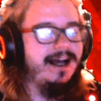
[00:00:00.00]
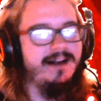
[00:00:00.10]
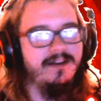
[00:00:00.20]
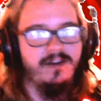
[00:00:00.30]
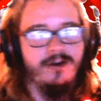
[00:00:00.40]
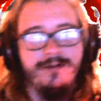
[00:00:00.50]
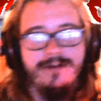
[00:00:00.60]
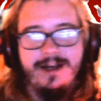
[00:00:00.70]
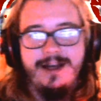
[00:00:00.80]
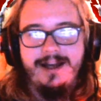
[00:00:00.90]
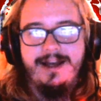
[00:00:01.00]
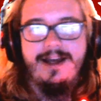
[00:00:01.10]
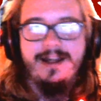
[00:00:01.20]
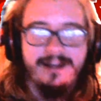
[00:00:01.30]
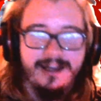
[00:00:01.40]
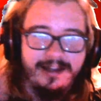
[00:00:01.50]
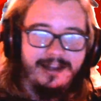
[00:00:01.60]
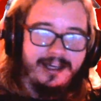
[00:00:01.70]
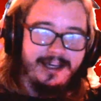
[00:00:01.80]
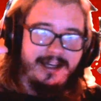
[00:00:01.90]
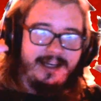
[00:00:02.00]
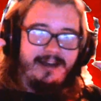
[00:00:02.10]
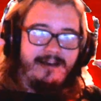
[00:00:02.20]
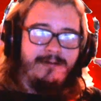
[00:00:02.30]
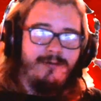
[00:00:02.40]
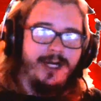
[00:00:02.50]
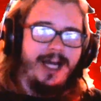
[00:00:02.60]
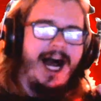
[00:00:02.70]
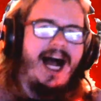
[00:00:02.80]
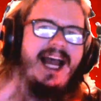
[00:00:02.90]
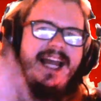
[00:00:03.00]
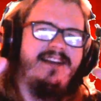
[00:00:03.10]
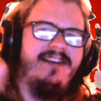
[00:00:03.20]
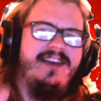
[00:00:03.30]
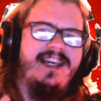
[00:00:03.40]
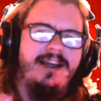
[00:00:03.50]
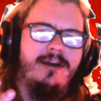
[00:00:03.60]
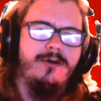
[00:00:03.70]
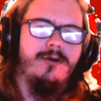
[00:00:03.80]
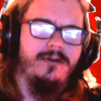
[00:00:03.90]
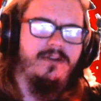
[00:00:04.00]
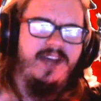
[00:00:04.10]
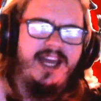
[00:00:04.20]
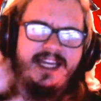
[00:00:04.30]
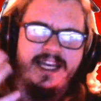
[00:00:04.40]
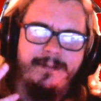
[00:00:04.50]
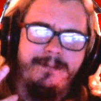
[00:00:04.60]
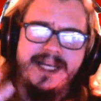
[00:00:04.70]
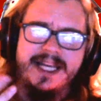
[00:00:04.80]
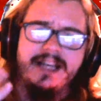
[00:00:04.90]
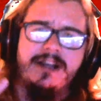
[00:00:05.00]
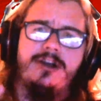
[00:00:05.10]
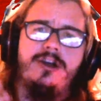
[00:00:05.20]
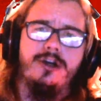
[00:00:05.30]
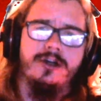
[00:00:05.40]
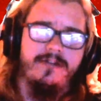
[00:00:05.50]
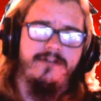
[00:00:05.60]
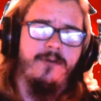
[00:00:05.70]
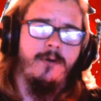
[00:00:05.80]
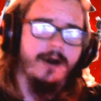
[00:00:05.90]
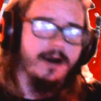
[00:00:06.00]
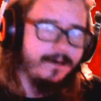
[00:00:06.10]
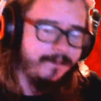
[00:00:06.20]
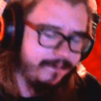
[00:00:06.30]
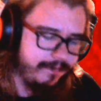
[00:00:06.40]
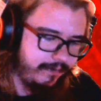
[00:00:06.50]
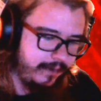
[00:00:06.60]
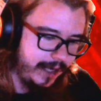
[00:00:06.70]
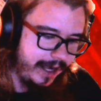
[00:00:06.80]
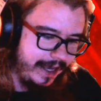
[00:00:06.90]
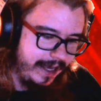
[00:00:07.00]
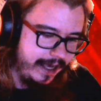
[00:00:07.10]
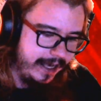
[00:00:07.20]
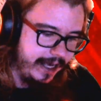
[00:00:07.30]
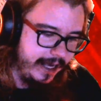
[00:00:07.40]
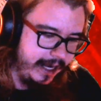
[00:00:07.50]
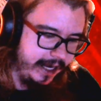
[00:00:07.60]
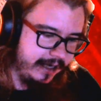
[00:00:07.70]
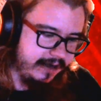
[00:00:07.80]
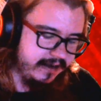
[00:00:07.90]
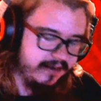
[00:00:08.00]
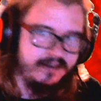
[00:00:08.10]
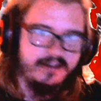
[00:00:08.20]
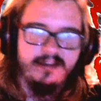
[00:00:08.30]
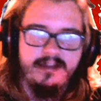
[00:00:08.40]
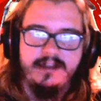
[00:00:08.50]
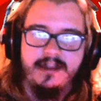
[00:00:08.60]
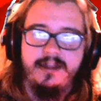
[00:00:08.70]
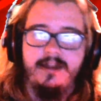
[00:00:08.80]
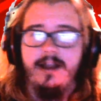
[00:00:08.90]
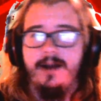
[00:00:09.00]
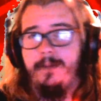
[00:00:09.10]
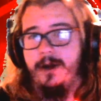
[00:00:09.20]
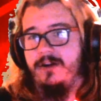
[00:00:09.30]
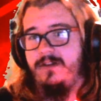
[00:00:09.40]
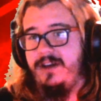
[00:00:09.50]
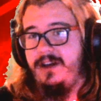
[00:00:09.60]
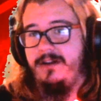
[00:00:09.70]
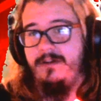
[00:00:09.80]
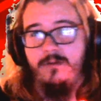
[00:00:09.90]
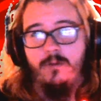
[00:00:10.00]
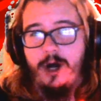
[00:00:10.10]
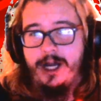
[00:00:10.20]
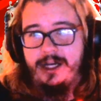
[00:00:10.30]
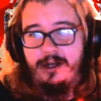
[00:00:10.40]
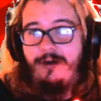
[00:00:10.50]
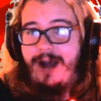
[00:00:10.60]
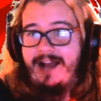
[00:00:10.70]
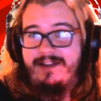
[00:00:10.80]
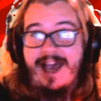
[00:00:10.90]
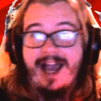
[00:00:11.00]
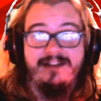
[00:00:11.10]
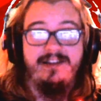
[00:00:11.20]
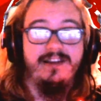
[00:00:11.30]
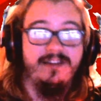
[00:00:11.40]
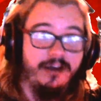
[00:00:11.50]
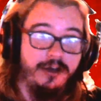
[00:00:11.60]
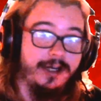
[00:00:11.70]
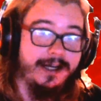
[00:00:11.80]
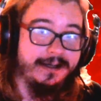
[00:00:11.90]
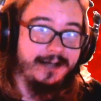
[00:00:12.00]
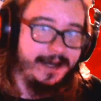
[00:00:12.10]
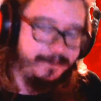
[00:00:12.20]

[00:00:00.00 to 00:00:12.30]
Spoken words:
So the what I see Google Stadia being good for is a person, one, who has access to good internet,